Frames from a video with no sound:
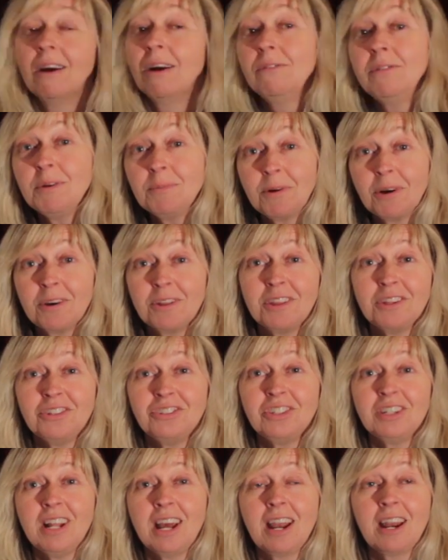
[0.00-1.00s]
Repo the
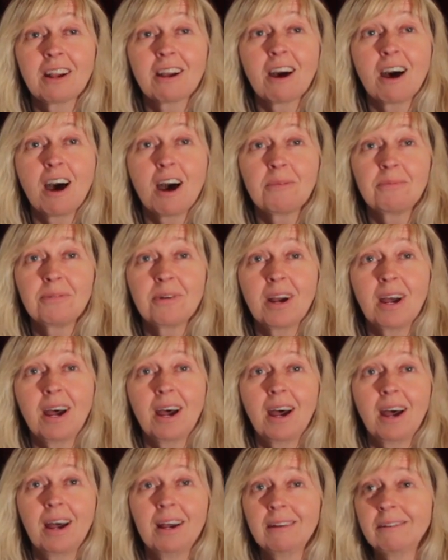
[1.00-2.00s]
Genetic
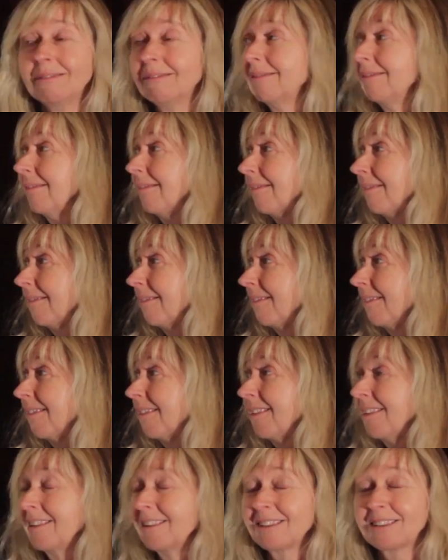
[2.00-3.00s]
Opera. Quite the
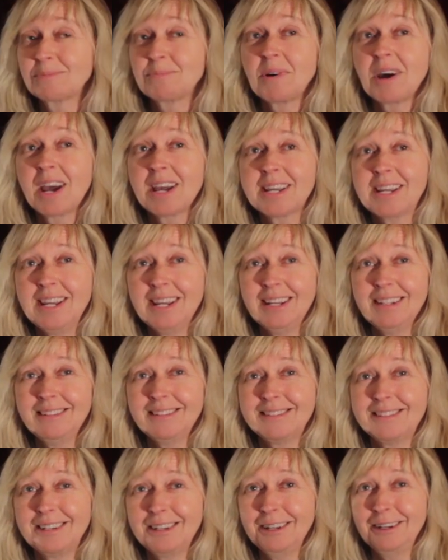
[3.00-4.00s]
filmmaker. Spy
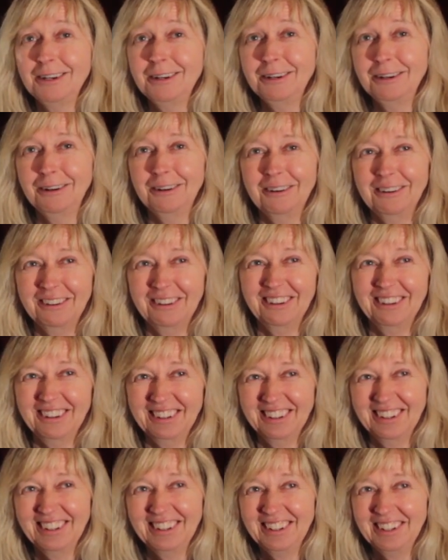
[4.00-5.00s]
Kids 2.
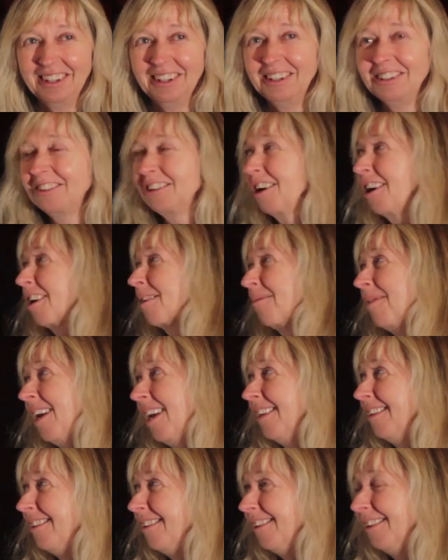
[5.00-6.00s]

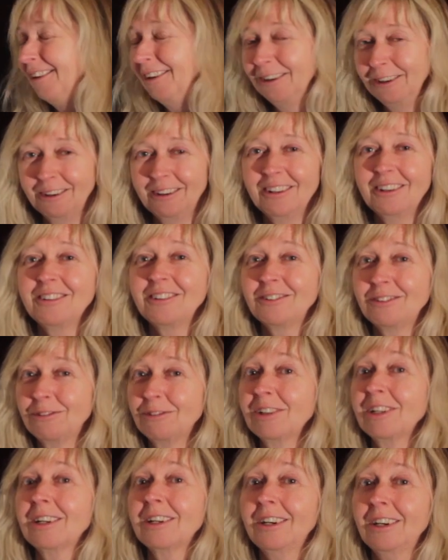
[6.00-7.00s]
Darkman 2. Those are
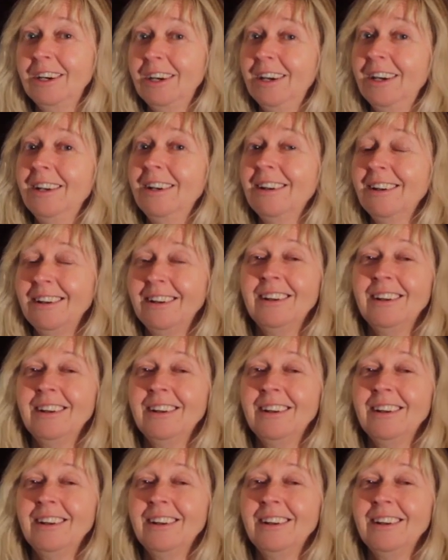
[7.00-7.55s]
really good.